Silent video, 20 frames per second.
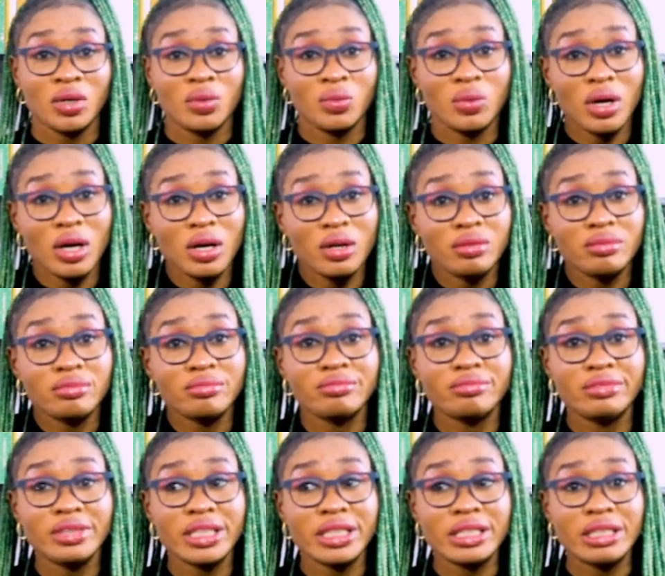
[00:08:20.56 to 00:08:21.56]
well,
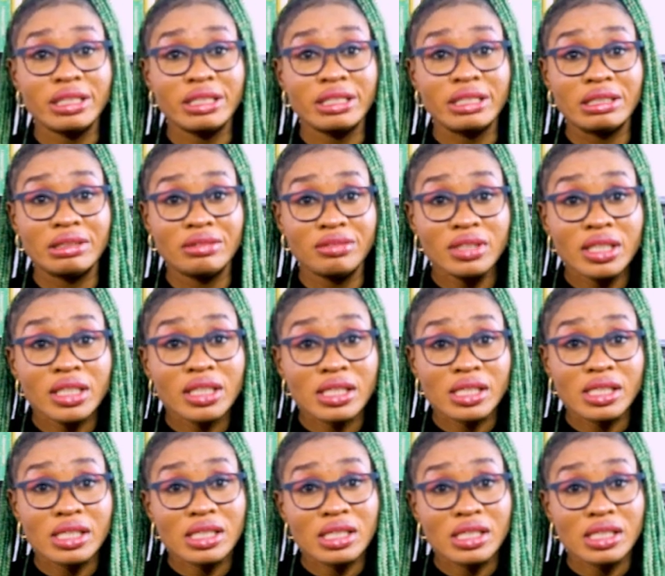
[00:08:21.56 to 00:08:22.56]
the
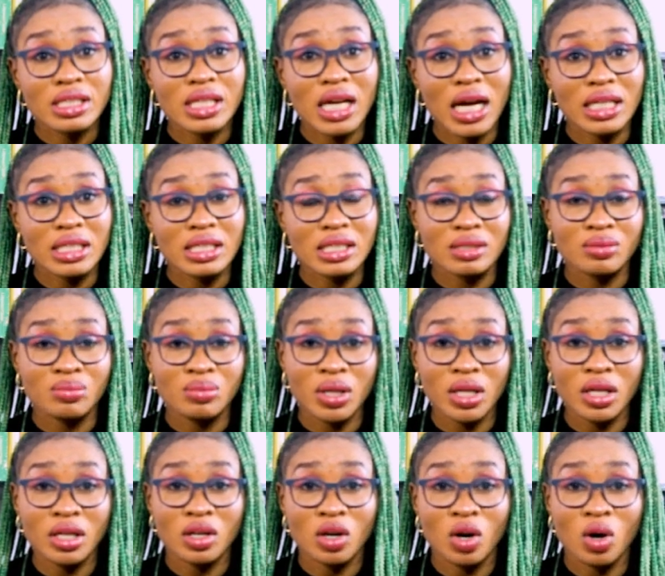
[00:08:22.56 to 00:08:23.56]
risks that
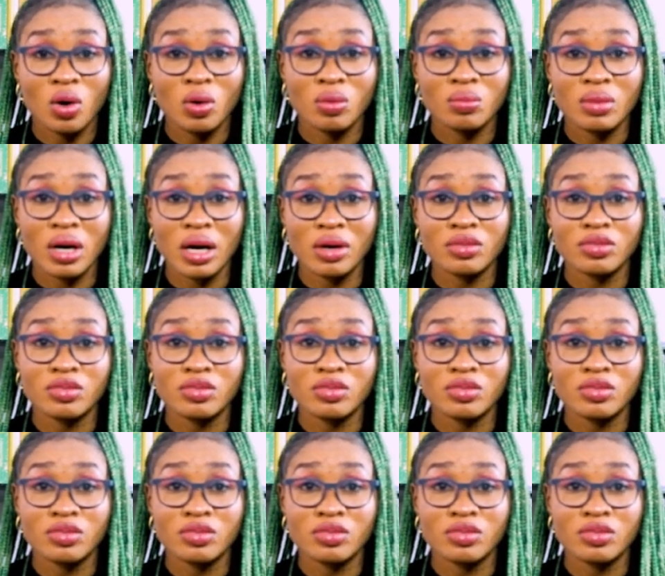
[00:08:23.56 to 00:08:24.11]
may come